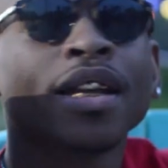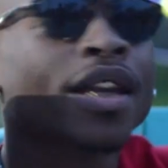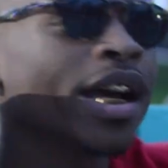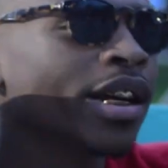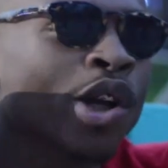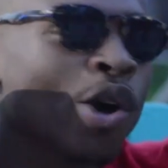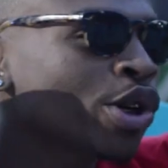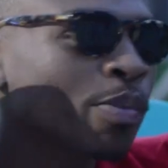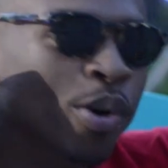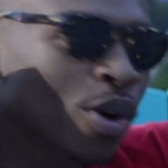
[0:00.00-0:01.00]
They no
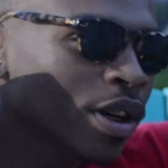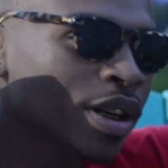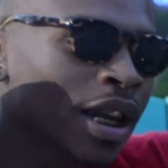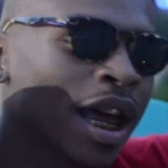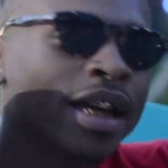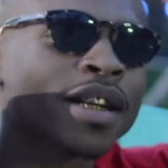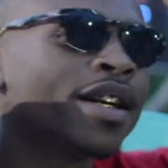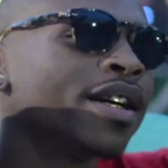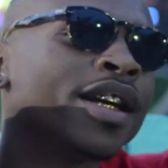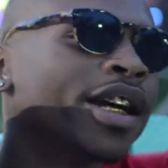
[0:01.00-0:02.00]
support, like
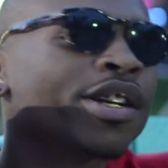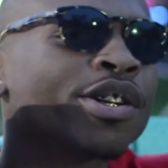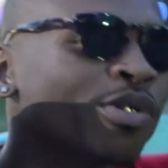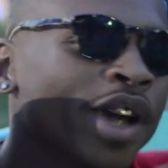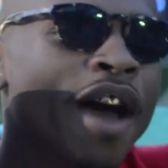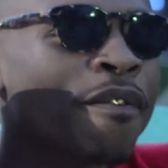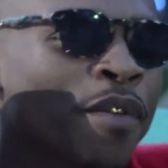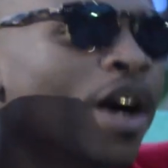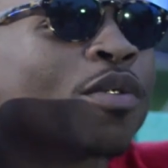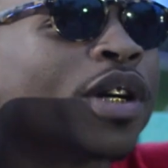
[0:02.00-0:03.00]
niggas do not
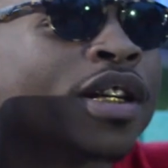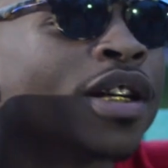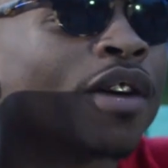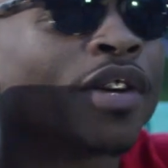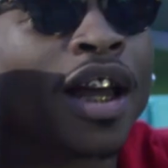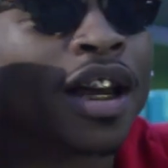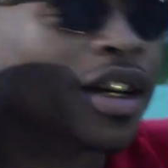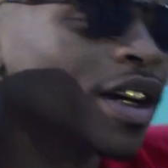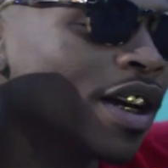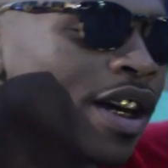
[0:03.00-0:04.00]
fuck with each other. Like
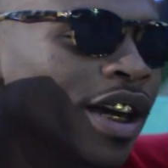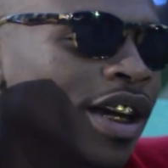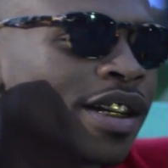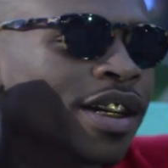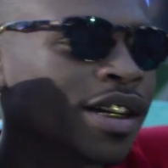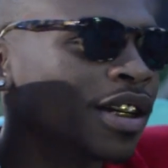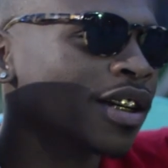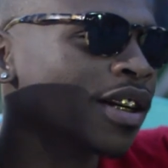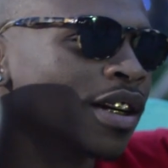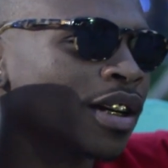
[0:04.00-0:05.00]
it's just,
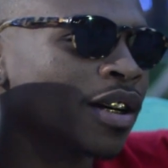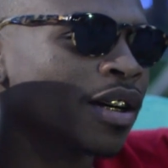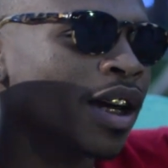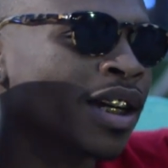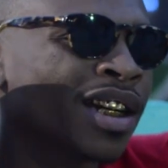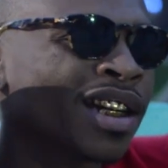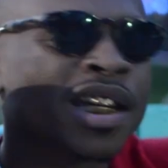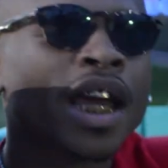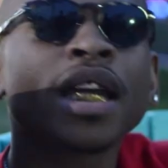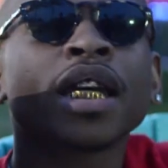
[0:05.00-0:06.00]
it's just
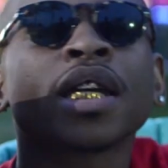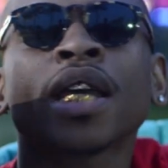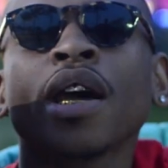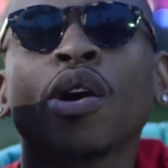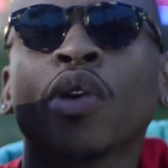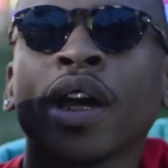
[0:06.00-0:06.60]
shady as hell.